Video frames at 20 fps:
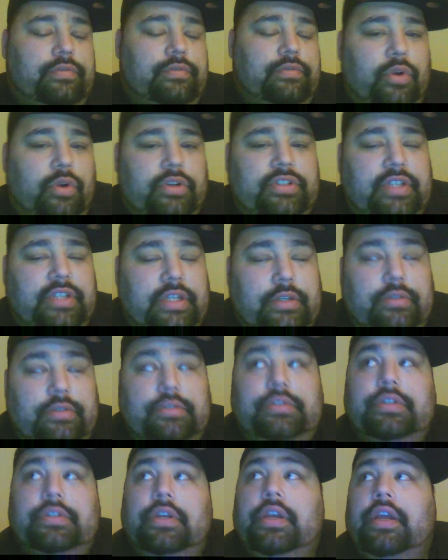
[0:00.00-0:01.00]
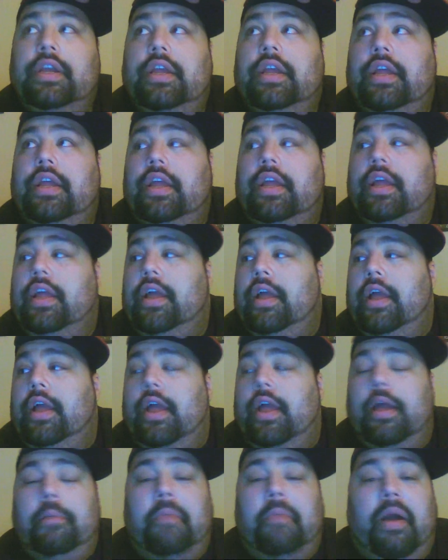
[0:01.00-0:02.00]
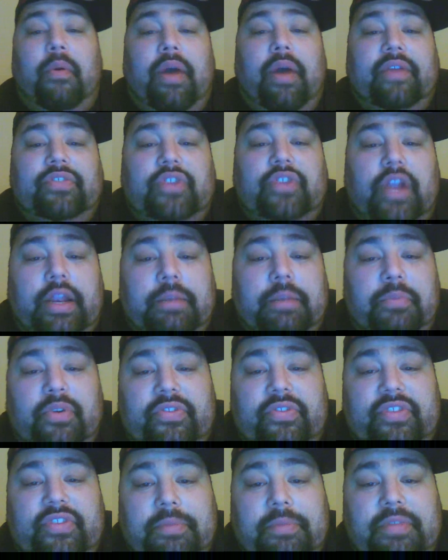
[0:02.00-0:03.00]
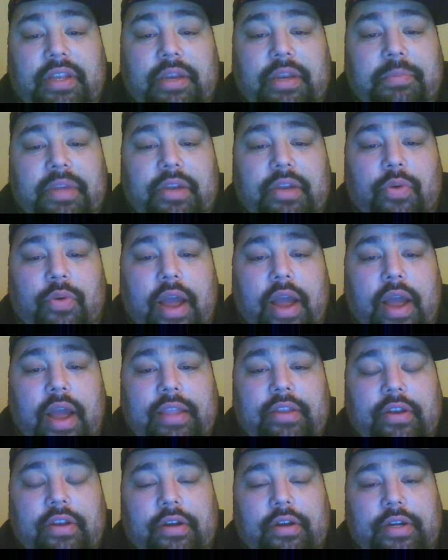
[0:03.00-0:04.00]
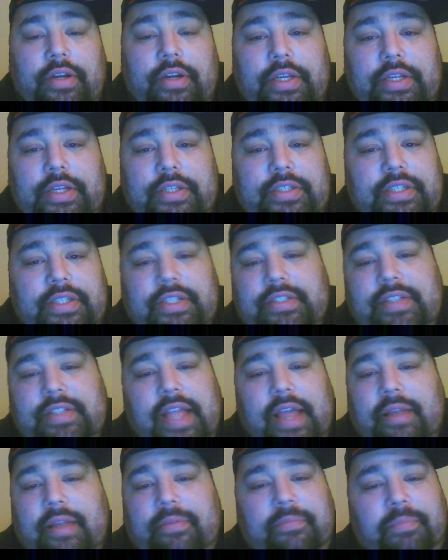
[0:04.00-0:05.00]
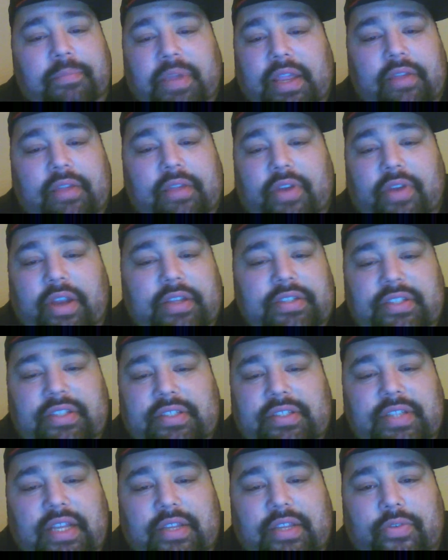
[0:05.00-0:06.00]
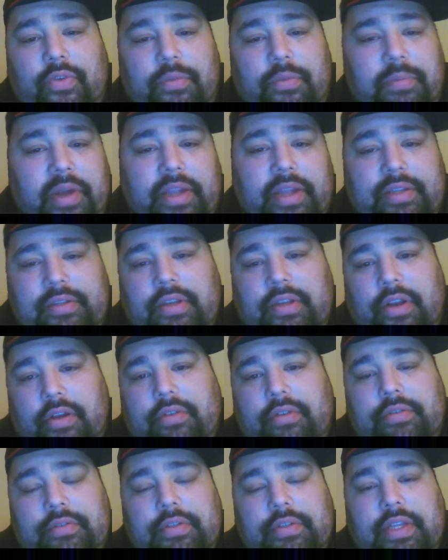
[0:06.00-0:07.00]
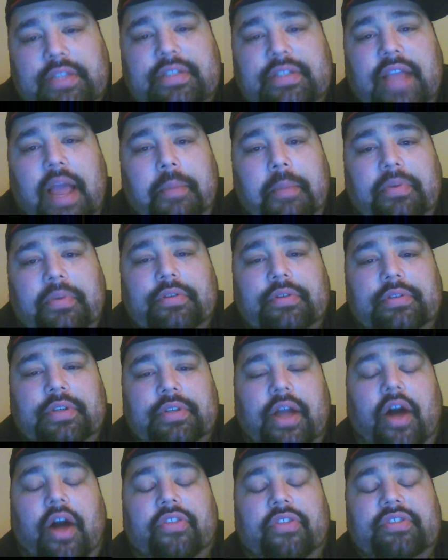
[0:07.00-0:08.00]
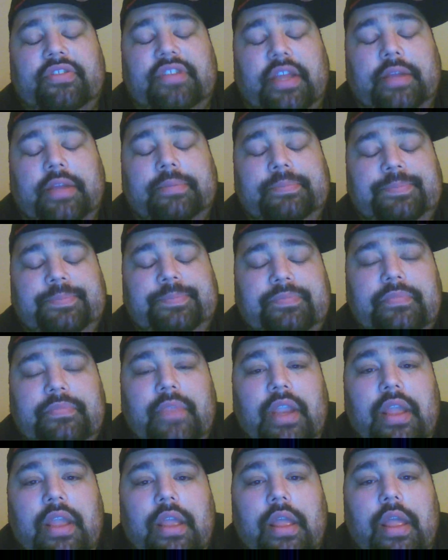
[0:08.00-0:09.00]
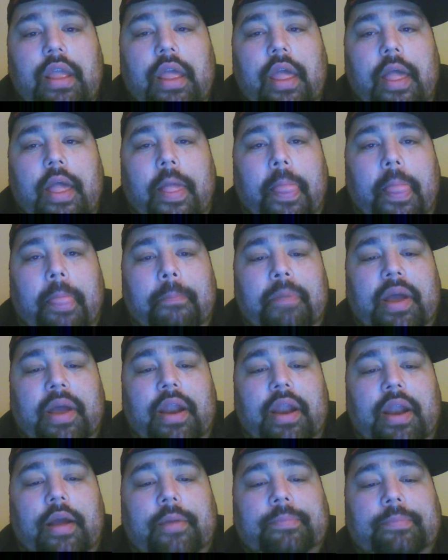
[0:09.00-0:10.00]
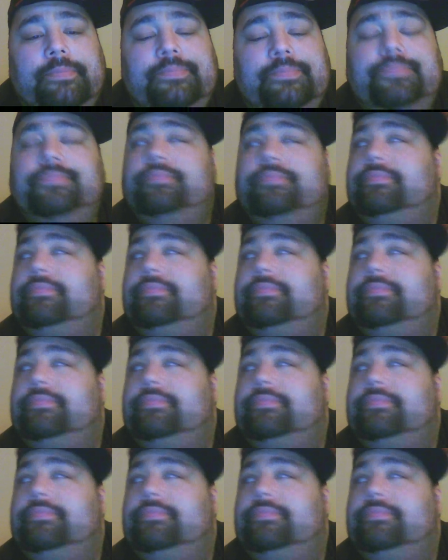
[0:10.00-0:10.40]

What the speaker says: more singles. My wife's trying to move something and be quiet. You know, she's not being very successful, but, you know, it's comical all the same. But, oh,